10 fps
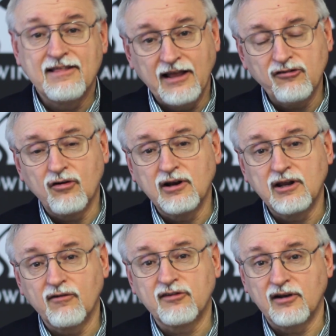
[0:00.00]
And that's going
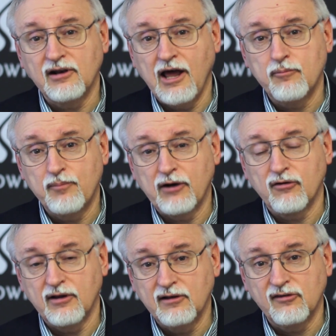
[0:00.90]
to give us a lot
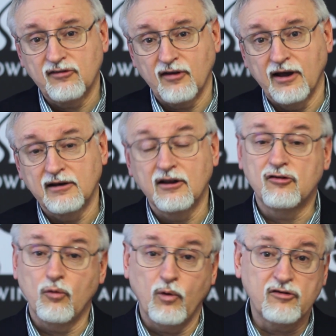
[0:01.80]
better insight
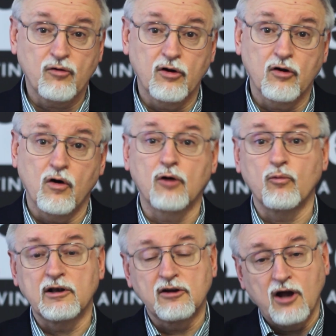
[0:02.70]
into what's going on
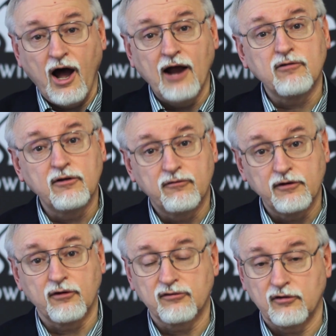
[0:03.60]
when God
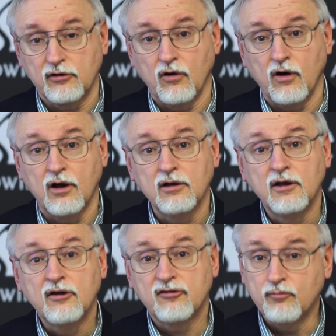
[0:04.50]
reveals the law
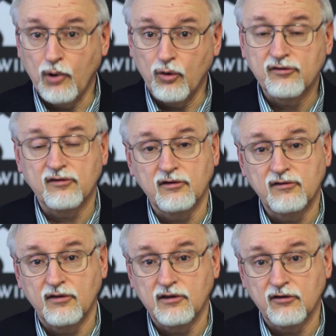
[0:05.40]
to Moses and
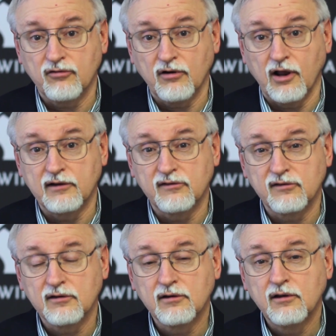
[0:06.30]
to the
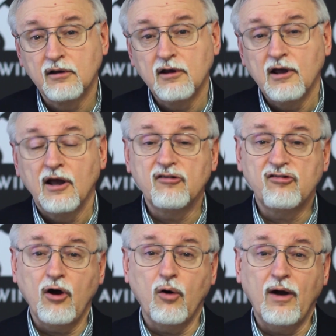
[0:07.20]
Israelites. And
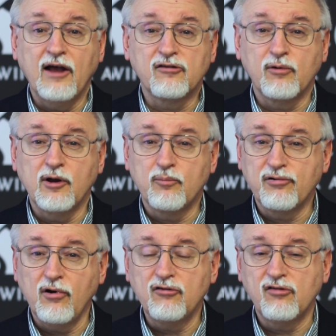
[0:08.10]
so as we
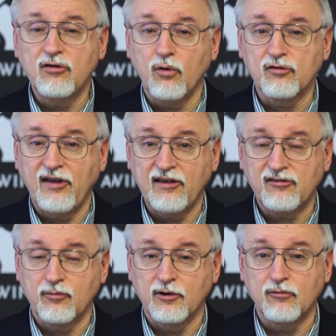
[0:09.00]
approach the Old
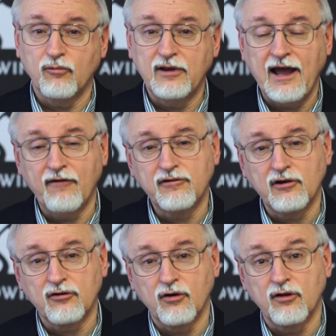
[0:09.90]
Testament, we have to
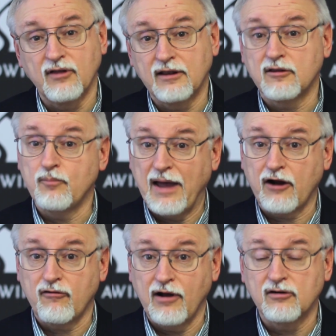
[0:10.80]
learn that the
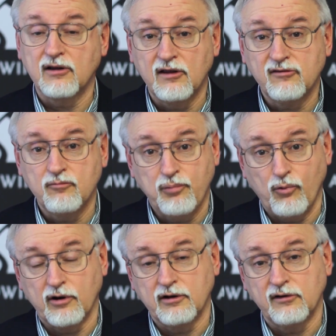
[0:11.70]
background is
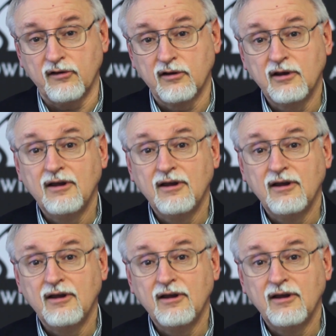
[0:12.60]
important.